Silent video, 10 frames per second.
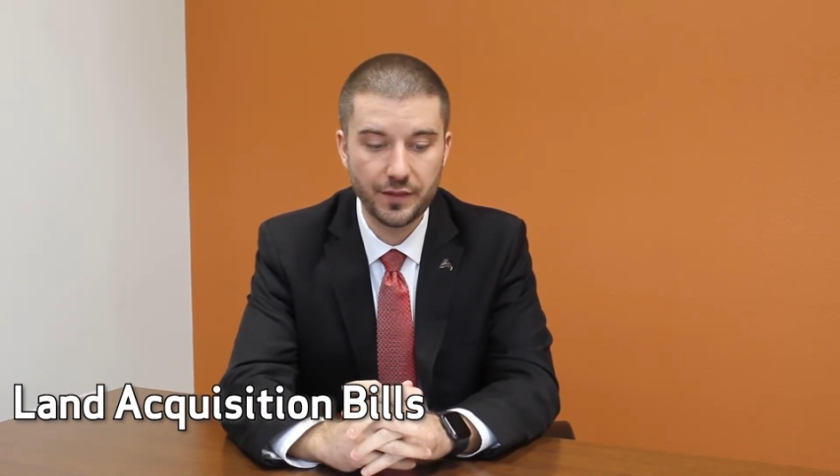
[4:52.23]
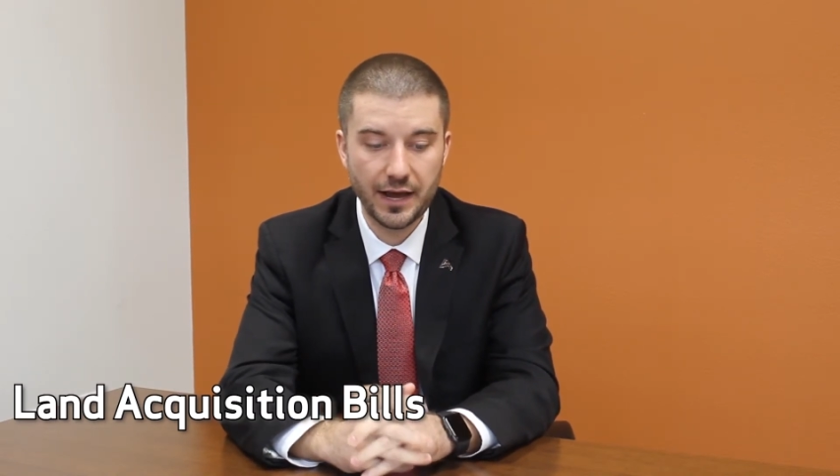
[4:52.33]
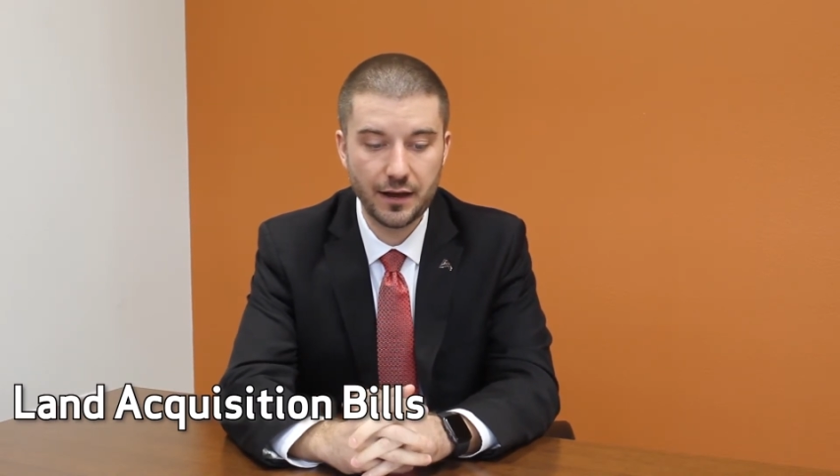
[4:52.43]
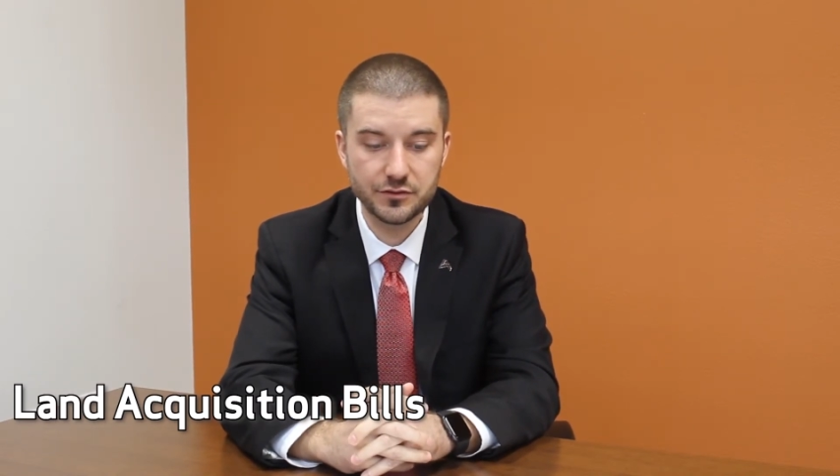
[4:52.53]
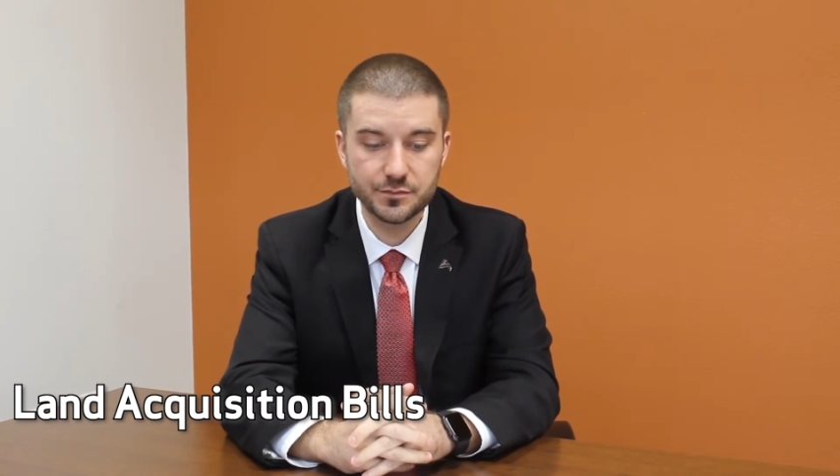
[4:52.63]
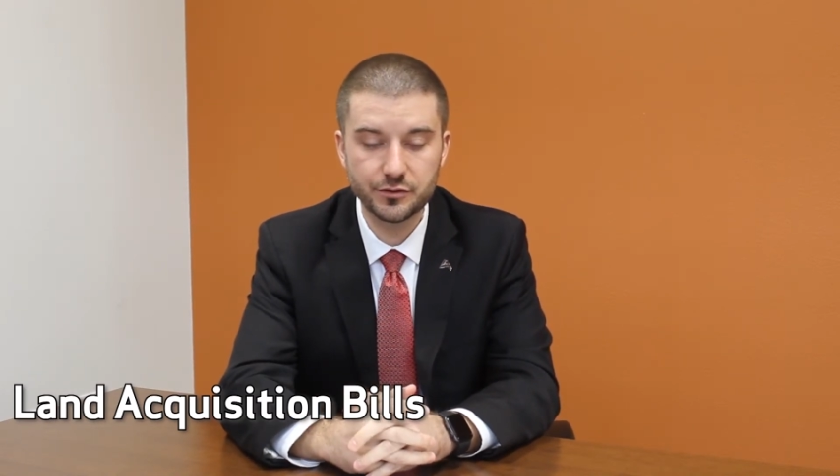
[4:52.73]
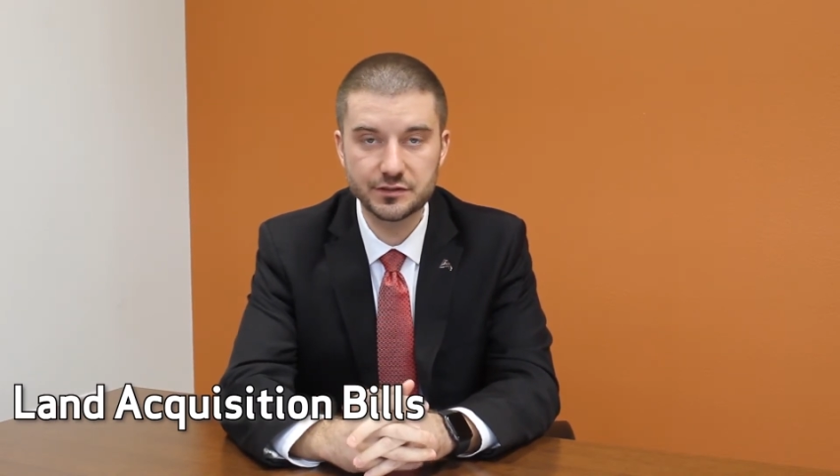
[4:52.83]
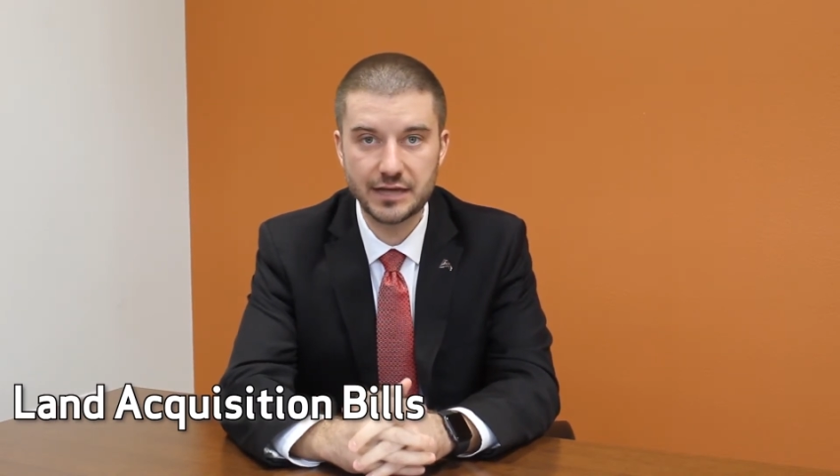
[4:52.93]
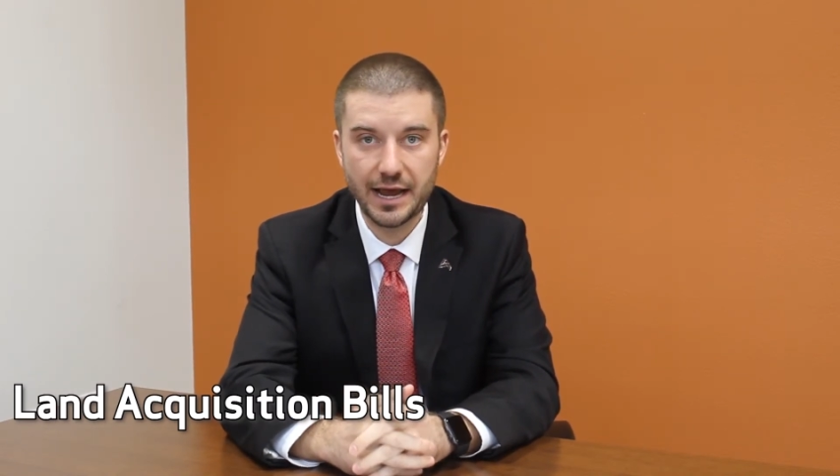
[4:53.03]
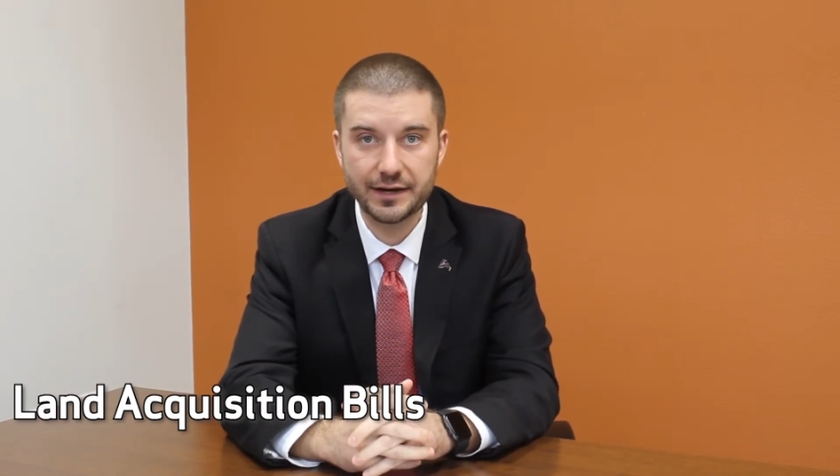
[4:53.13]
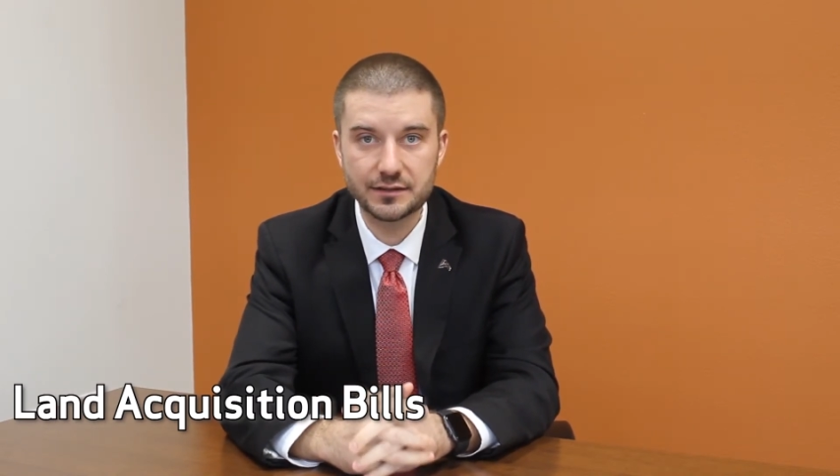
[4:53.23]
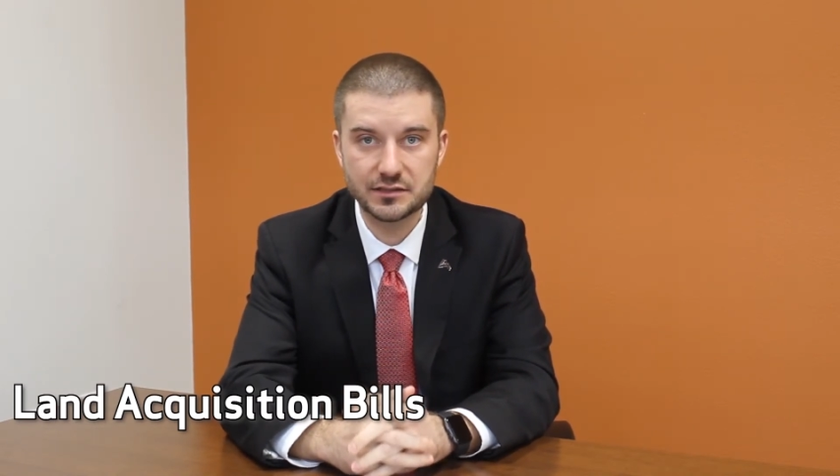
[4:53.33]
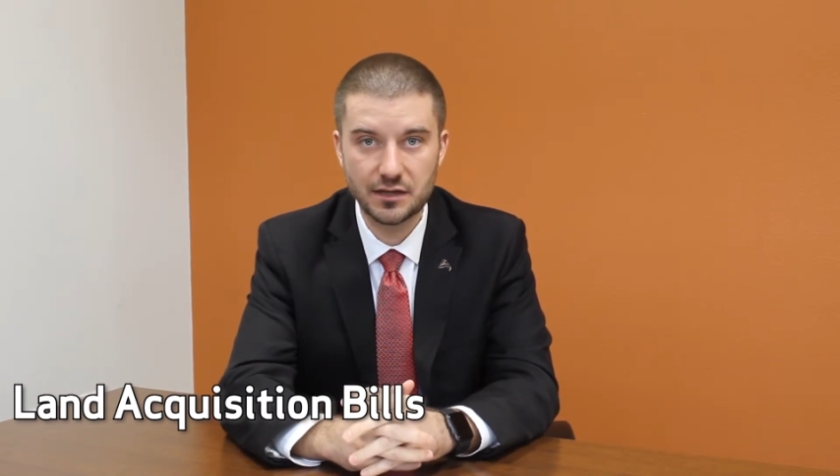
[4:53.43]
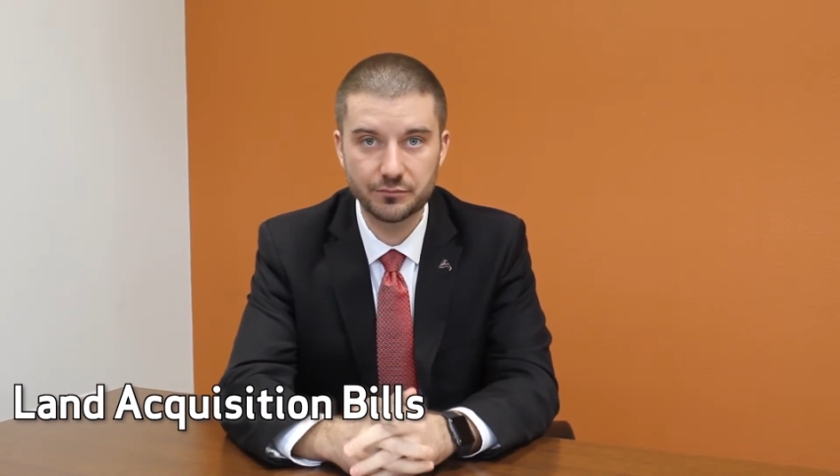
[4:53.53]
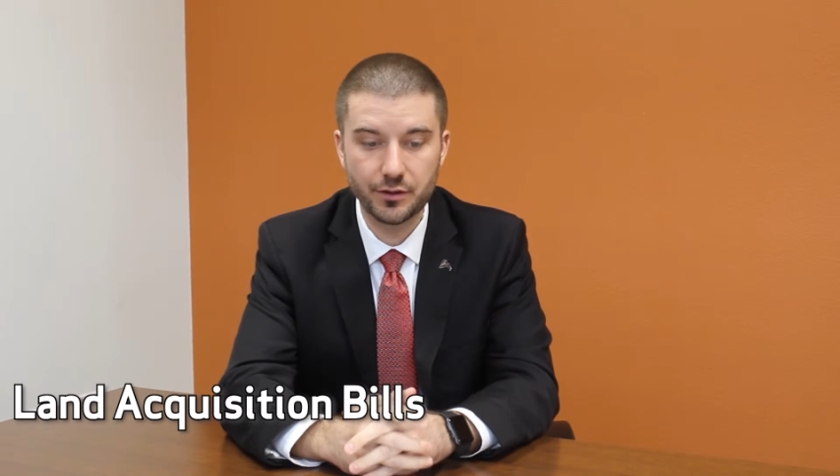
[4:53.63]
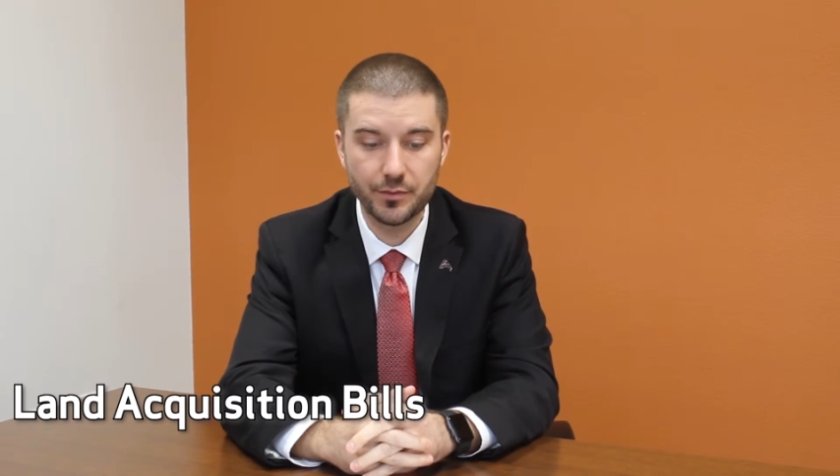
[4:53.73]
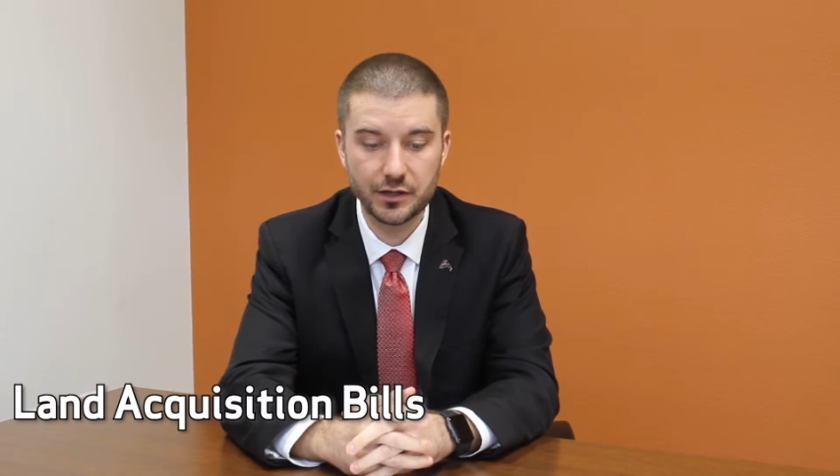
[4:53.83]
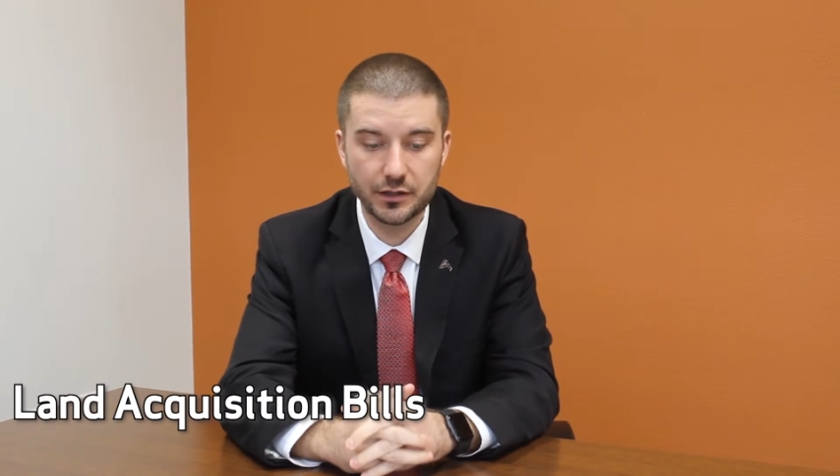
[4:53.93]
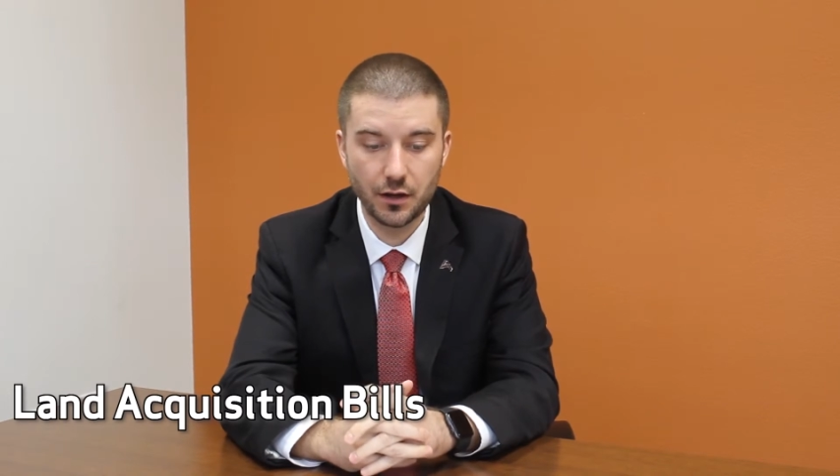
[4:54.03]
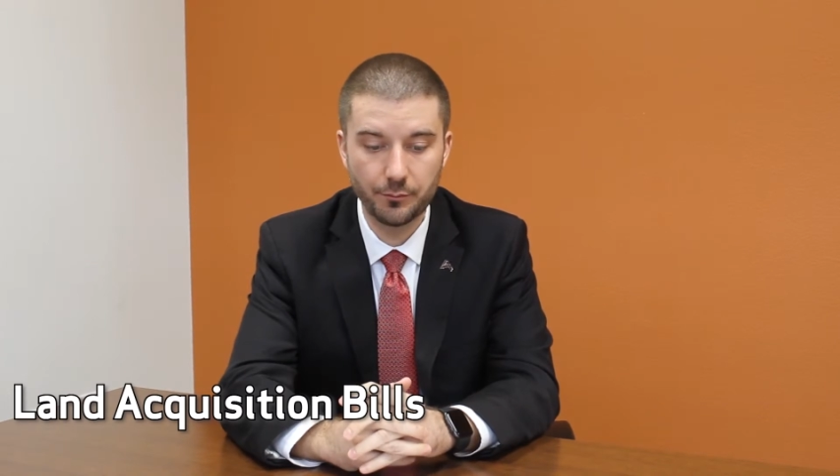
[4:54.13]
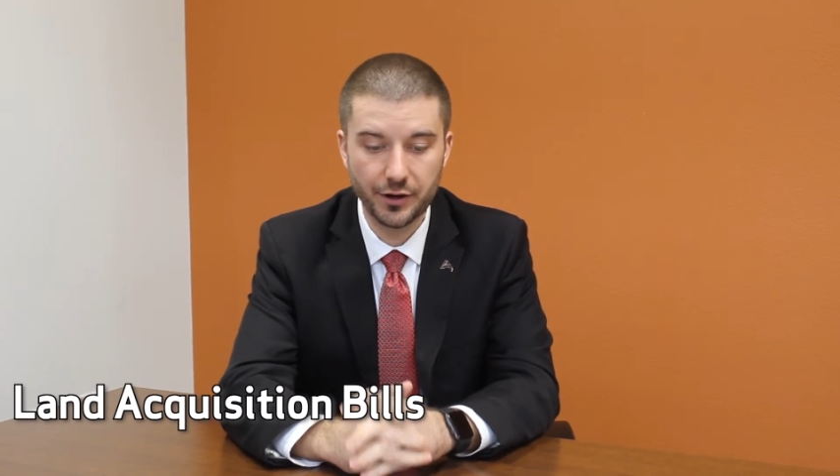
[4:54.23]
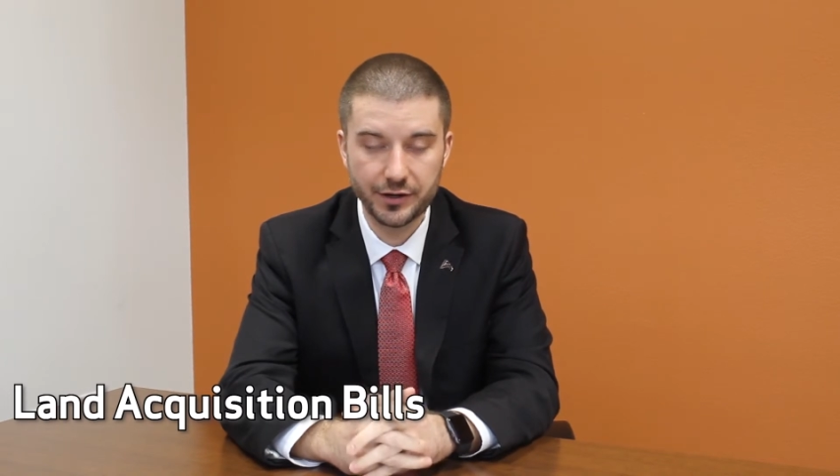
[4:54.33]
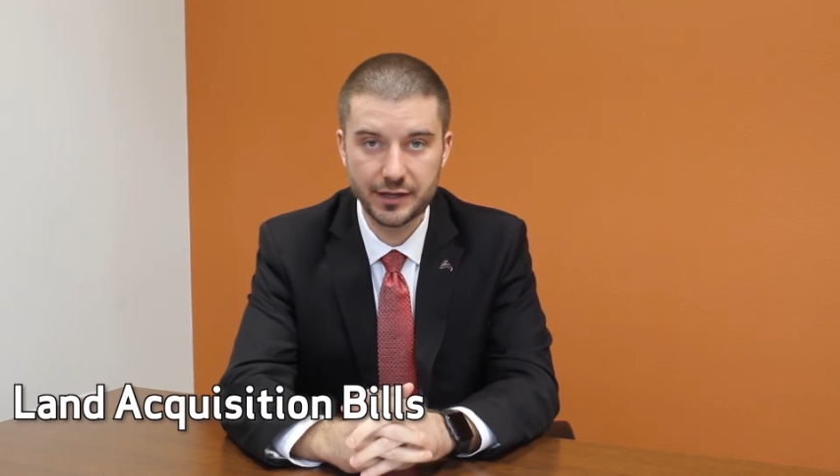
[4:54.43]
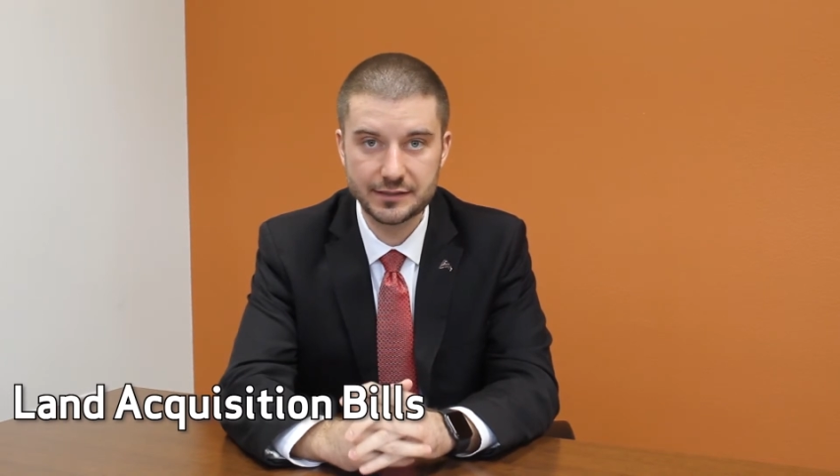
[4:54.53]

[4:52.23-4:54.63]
The House bill died in subcommittee on Monday.